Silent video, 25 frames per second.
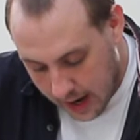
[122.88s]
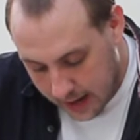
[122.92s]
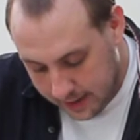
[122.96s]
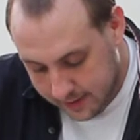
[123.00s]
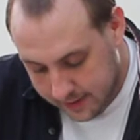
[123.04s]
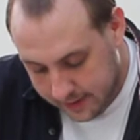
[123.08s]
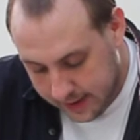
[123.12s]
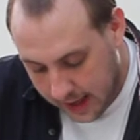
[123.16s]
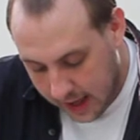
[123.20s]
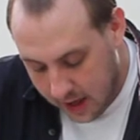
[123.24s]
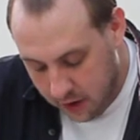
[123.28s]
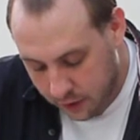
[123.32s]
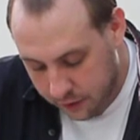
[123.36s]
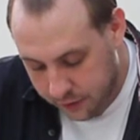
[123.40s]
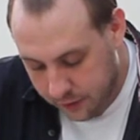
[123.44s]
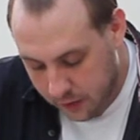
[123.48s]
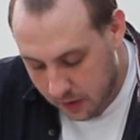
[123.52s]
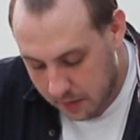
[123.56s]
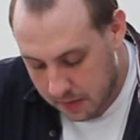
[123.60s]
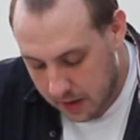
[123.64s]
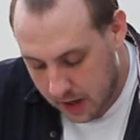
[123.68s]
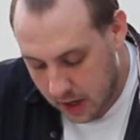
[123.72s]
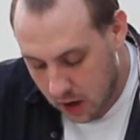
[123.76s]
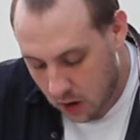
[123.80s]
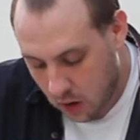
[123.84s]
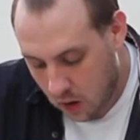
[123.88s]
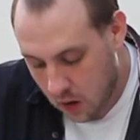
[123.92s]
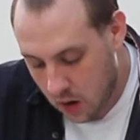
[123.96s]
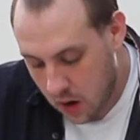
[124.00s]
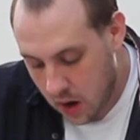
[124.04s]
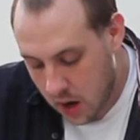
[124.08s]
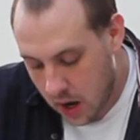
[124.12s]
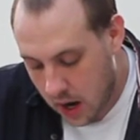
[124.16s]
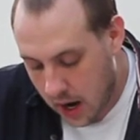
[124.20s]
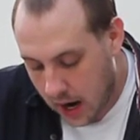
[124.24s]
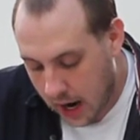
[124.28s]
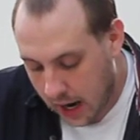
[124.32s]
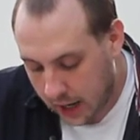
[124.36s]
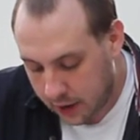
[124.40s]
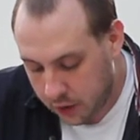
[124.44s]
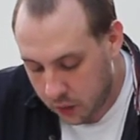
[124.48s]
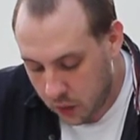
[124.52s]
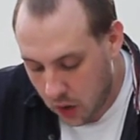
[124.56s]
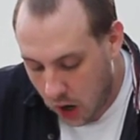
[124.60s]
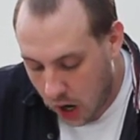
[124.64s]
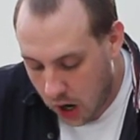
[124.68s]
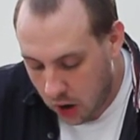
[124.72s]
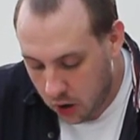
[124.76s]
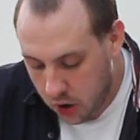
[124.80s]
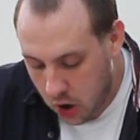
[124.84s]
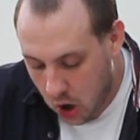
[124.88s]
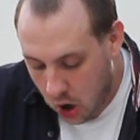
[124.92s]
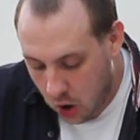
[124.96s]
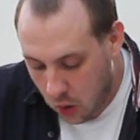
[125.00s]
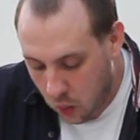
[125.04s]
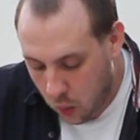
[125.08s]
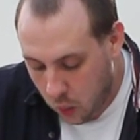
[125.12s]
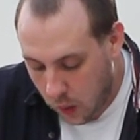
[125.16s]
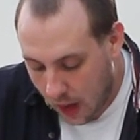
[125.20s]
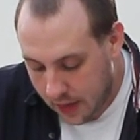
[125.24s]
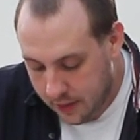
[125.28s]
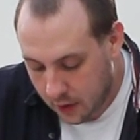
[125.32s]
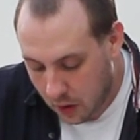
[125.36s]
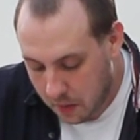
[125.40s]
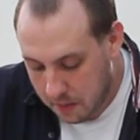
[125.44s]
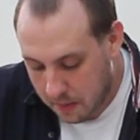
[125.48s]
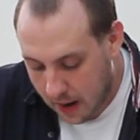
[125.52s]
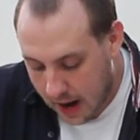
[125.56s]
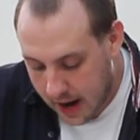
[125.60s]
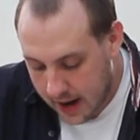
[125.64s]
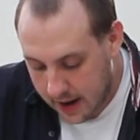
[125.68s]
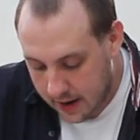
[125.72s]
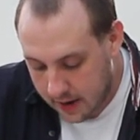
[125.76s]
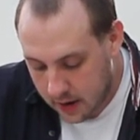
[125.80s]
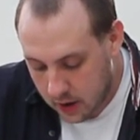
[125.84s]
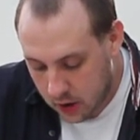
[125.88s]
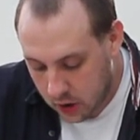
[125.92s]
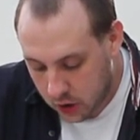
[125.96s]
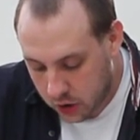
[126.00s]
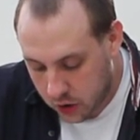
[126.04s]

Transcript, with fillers: I sailed from here. I do not know whether my